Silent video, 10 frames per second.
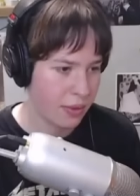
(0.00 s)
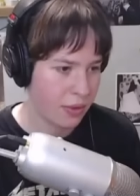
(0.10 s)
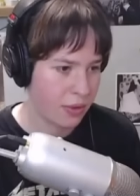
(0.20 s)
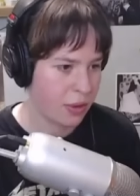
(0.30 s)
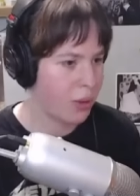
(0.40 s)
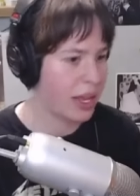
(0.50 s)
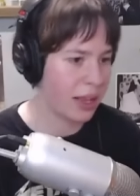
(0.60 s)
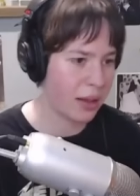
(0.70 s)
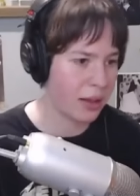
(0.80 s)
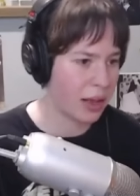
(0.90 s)
So
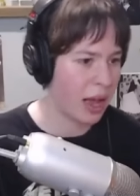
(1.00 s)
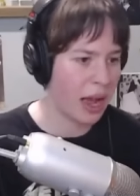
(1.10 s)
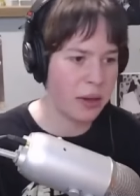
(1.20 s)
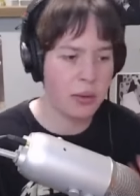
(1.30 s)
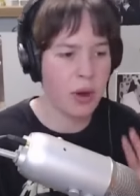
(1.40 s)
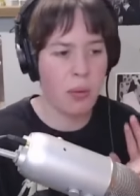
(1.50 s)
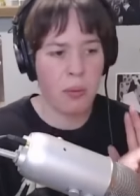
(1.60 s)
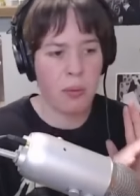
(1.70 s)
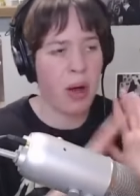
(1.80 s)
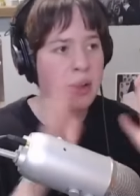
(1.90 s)
like I don't know
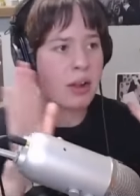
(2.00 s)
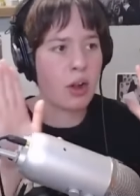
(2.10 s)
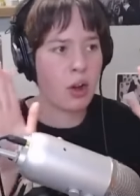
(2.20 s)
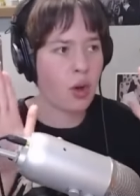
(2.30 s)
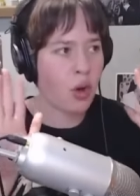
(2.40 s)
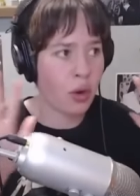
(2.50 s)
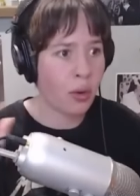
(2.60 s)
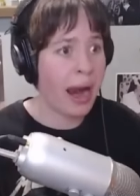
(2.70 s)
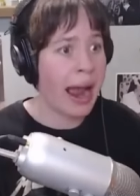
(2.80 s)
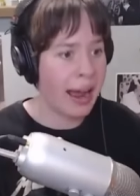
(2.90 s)
what
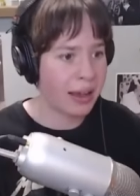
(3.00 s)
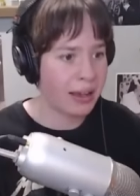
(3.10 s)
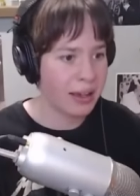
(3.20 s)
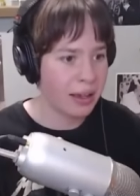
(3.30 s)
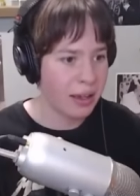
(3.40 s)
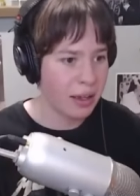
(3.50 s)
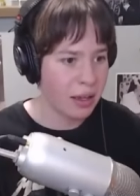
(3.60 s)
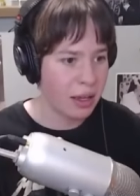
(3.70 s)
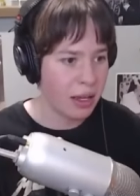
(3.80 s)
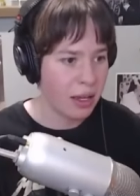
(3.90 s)
crack
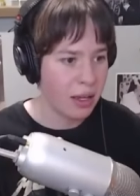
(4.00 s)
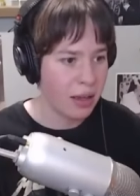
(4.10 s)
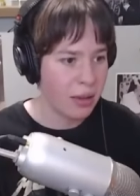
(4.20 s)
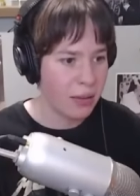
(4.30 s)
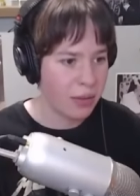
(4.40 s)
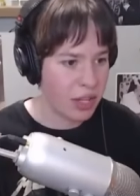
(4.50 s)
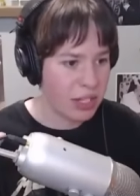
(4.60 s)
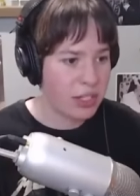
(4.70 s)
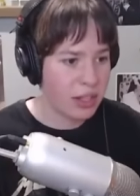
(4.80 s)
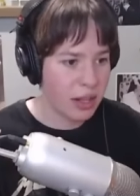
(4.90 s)

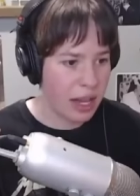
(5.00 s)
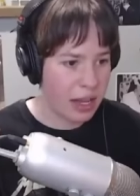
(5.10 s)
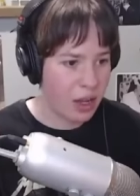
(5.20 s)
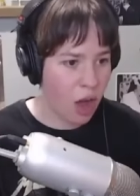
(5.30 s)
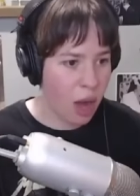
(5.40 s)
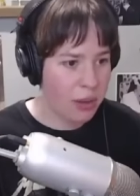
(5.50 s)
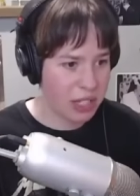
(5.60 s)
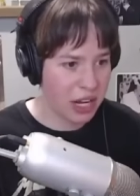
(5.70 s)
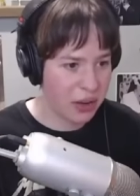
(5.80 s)
these like commentary